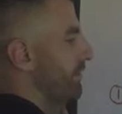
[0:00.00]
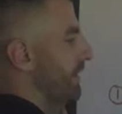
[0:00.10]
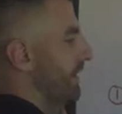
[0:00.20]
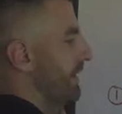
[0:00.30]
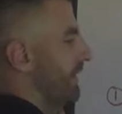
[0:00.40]

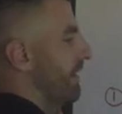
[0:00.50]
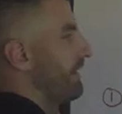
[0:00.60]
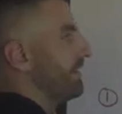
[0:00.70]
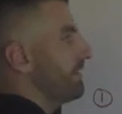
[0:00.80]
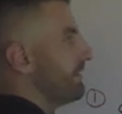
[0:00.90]

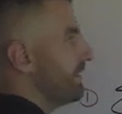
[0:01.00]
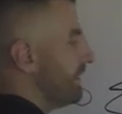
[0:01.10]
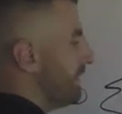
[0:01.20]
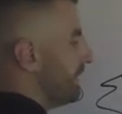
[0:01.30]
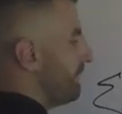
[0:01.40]
yi
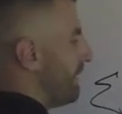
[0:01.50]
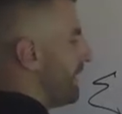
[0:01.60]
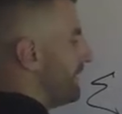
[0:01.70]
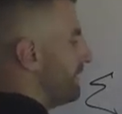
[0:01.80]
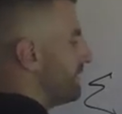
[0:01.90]

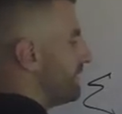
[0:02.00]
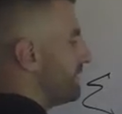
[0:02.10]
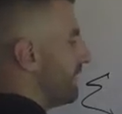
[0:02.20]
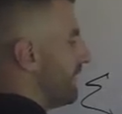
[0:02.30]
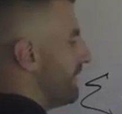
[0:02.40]
minus
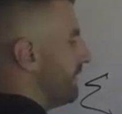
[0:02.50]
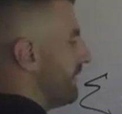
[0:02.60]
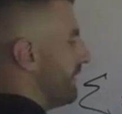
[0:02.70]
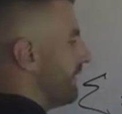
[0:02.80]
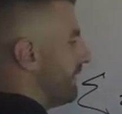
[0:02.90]

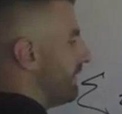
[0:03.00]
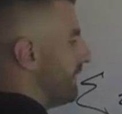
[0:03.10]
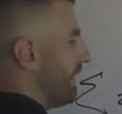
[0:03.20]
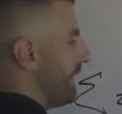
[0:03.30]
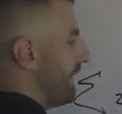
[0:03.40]
ln
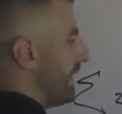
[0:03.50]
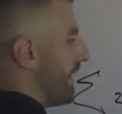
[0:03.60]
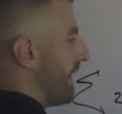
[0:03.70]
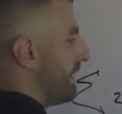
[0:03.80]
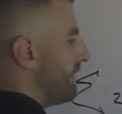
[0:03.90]
a
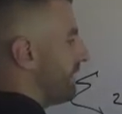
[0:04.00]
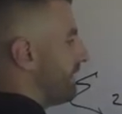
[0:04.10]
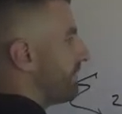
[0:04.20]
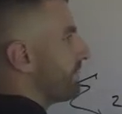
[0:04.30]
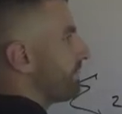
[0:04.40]
hat
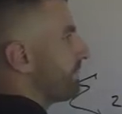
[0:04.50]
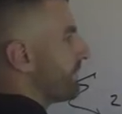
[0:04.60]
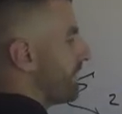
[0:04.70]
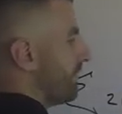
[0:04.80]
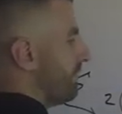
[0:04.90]

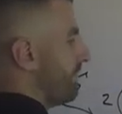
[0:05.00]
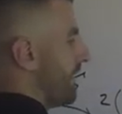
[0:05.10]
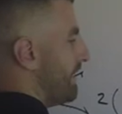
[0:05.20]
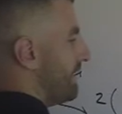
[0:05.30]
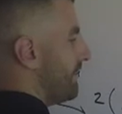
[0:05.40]

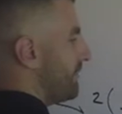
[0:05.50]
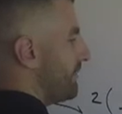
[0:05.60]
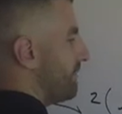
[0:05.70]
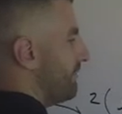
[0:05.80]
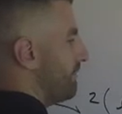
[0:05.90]

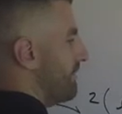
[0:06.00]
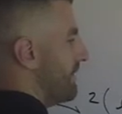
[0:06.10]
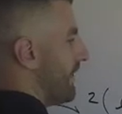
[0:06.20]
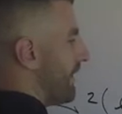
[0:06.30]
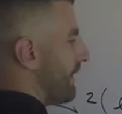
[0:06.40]
minus b
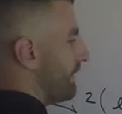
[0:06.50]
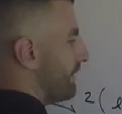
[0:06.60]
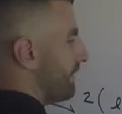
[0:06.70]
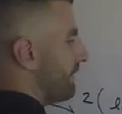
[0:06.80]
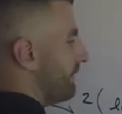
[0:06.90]
hat
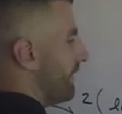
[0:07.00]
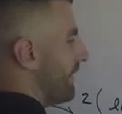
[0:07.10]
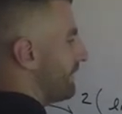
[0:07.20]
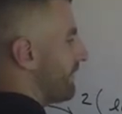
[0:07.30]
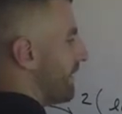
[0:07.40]

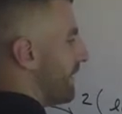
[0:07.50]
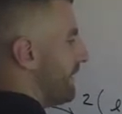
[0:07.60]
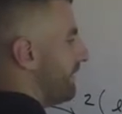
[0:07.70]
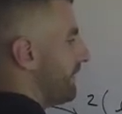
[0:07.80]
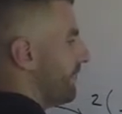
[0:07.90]

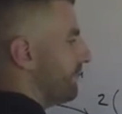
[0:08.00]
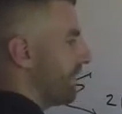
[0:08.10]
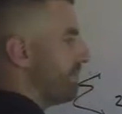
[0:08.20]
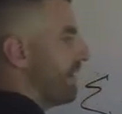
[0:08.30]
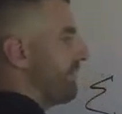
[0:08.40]
xi. So
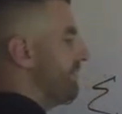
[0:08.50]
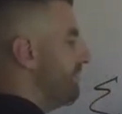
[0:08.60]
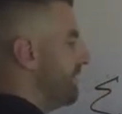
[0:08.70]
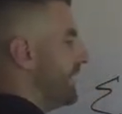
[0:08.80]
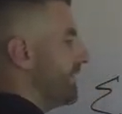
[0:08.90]
I brought the
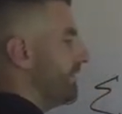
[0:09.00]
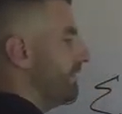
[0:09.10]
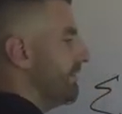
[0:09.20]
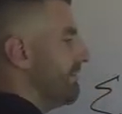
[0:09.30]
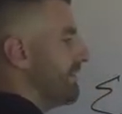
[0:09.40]
2 down,
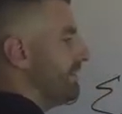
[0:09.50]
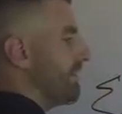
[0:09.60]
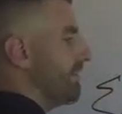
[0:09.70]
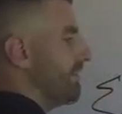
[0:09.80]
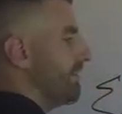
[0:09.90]
leave the
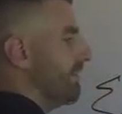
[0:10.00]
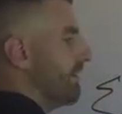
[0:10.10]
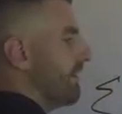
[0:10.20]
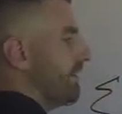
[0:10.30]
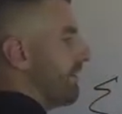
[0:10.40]
inside alone,
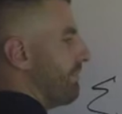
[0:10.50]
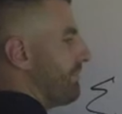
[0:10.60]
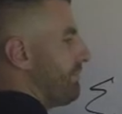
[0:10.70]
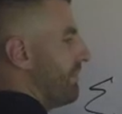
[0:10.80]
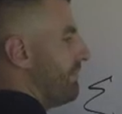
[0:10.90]
times the
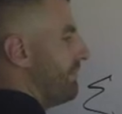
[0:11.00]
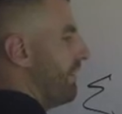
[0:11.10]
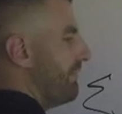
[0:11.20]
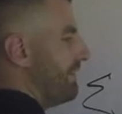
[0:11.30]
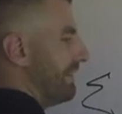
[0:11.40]
derivative
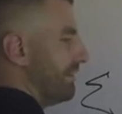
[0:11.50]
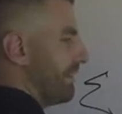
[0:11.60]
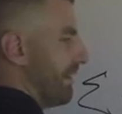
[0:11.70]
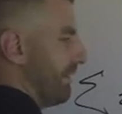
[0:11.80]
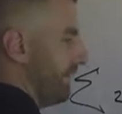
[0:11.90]
of the
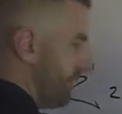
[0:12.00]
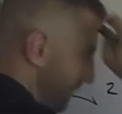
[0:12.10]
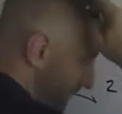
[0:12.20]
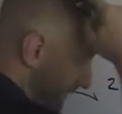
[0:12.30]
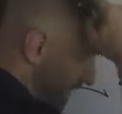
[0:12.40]
inside. The
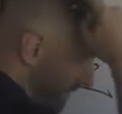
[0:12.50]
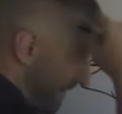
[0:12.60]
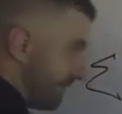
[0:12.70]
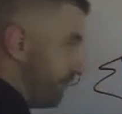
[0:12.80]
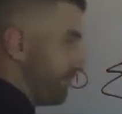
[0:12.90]
derivative of the
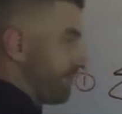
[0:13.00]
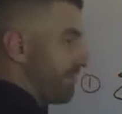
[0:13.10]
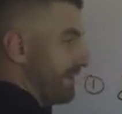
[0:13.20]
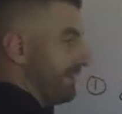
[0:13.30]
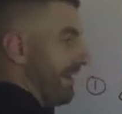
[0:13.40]
inside with
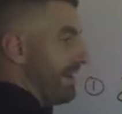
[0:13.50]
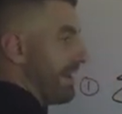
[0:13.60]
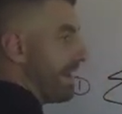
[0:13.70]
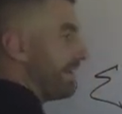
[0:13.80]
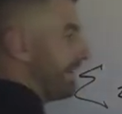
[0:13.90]
respect to a
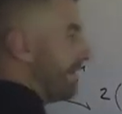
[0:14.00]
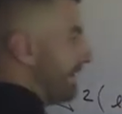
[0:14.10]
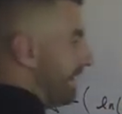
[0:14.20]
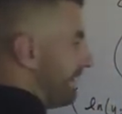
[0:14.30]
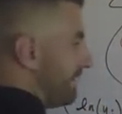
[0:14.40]
hat
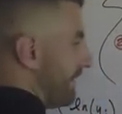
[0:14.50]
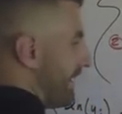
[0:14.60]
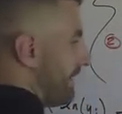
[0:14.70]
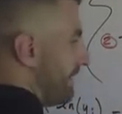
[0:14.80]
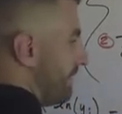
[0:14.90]
is
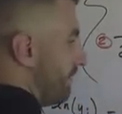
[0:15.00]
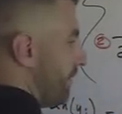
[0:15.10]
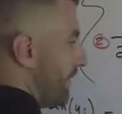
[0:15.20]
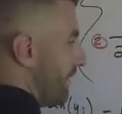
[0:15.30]
negative 1